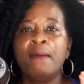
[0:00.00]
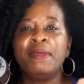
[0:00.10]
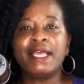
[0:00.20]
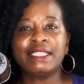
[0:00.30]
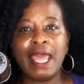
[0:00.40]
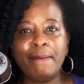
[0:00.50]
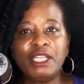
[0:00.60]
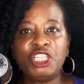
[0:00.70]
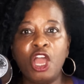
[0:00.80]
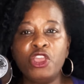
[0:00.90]
because let
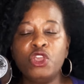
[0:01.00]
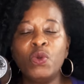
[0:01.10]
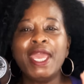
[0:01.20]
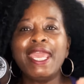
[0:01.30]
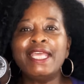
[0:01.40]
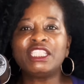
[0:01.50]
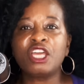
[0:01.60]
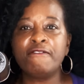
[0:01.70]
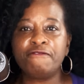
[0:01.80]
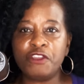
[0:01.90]
me tell you, it's
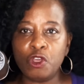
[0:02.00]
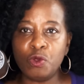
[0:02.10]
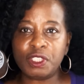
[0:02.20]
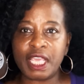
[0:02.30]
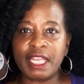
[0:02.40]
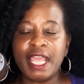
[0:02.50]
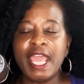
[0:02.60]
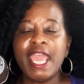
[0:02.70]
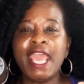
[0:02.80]
confusing.